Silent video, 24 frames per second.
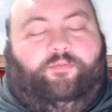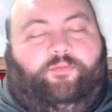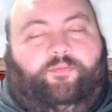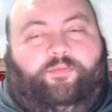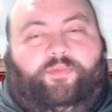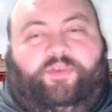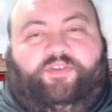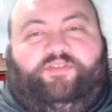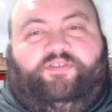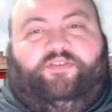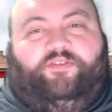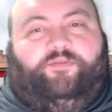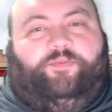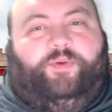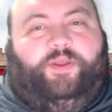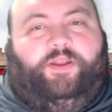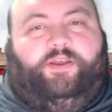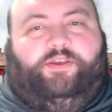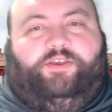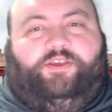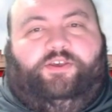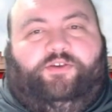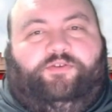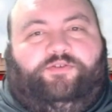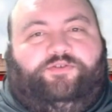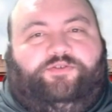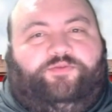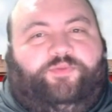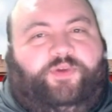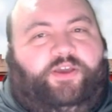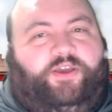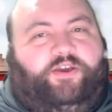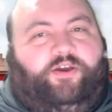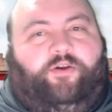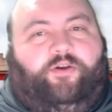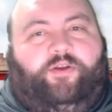This has been a huge
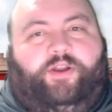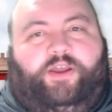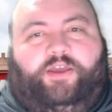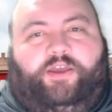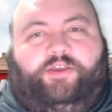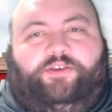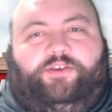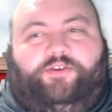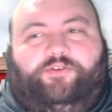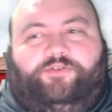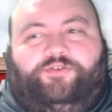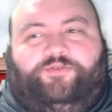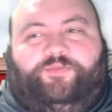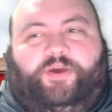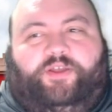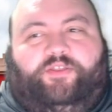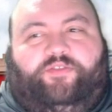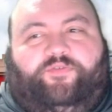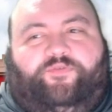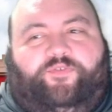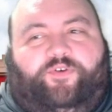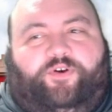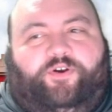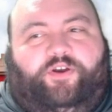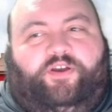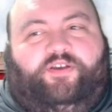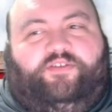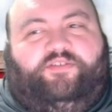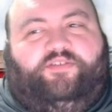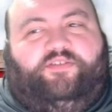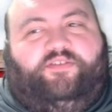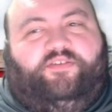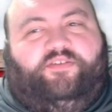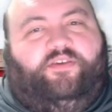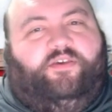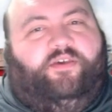week, already a huge month for
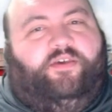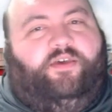us.